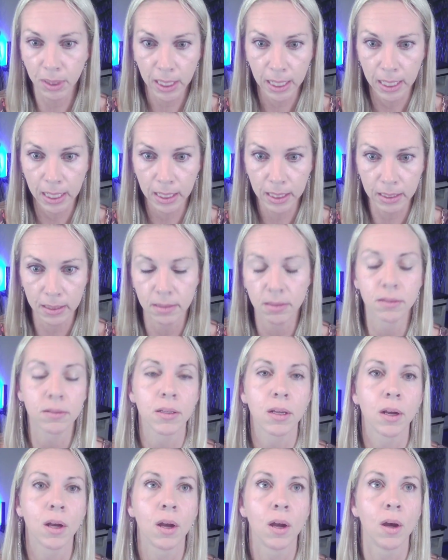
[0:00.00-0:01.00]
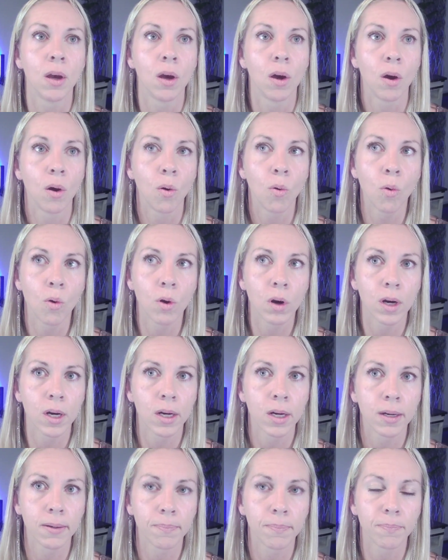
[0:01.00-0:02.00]
plans,
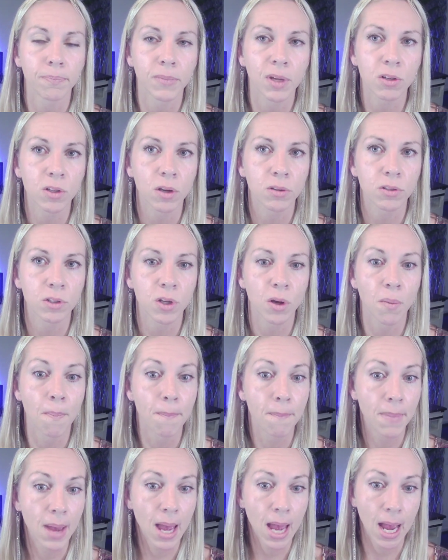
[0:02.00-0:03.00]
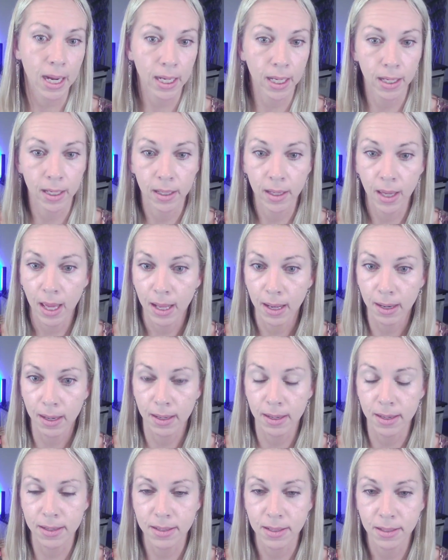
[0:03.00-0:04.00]
or there's also MEC,
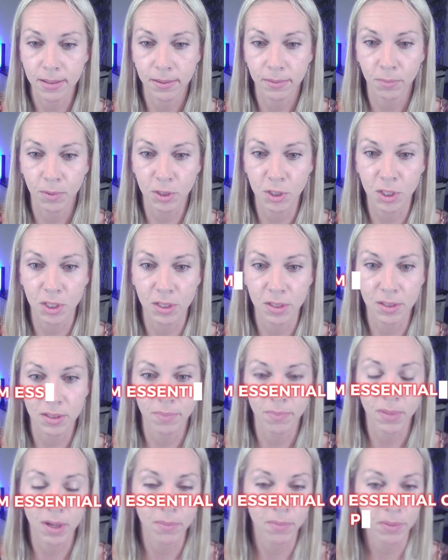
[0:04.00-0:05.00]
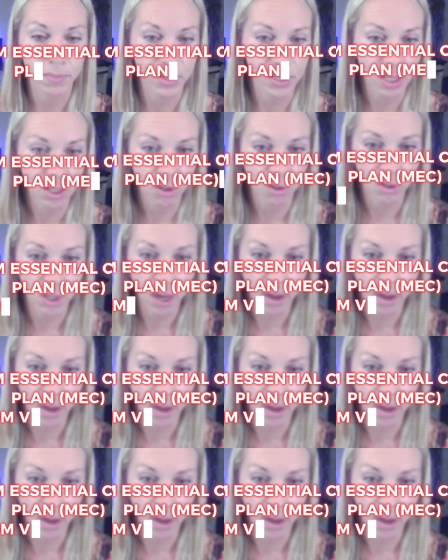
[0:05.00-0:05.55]
which is minimum essential